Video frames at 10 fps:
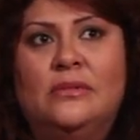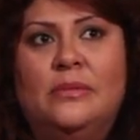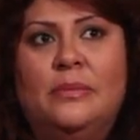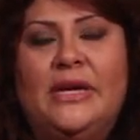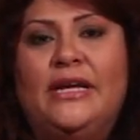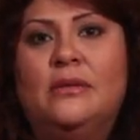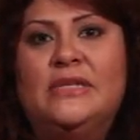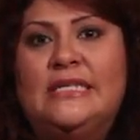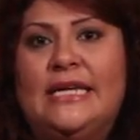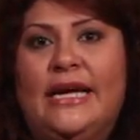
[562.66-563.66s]
making a
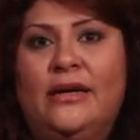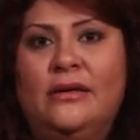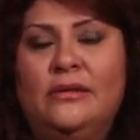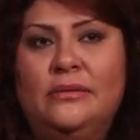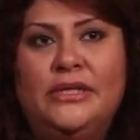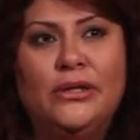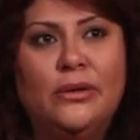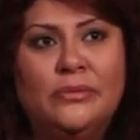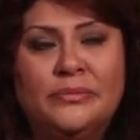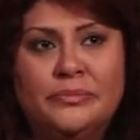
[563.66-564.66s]
mistake. But no,
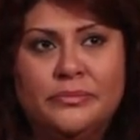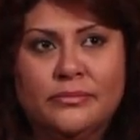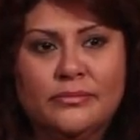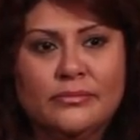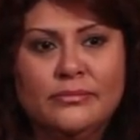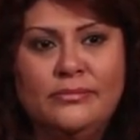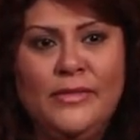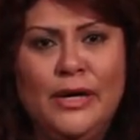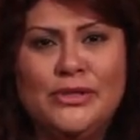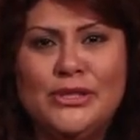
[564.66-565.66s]
I
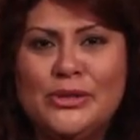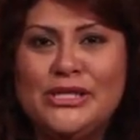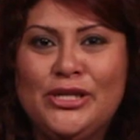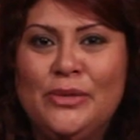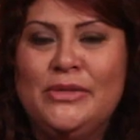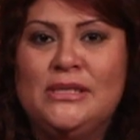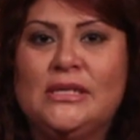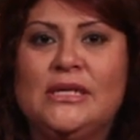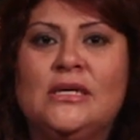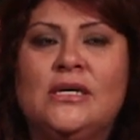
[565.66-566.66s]
was so determined
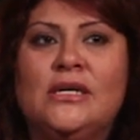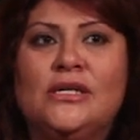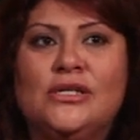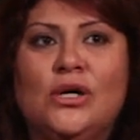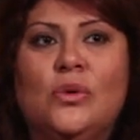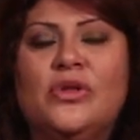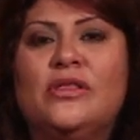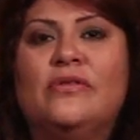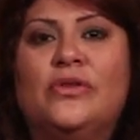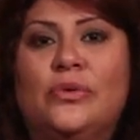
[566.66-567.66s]
to go with
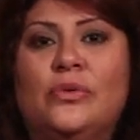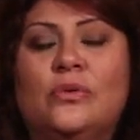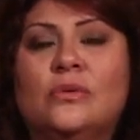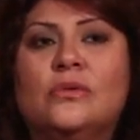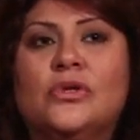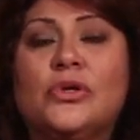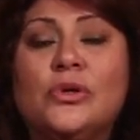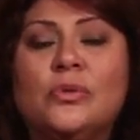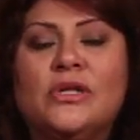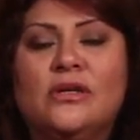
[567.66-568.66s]
it through
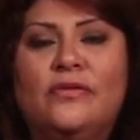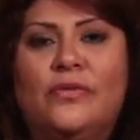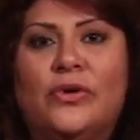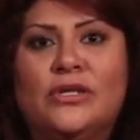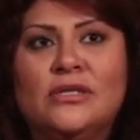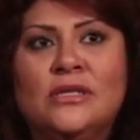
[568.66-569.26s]
with a divorce.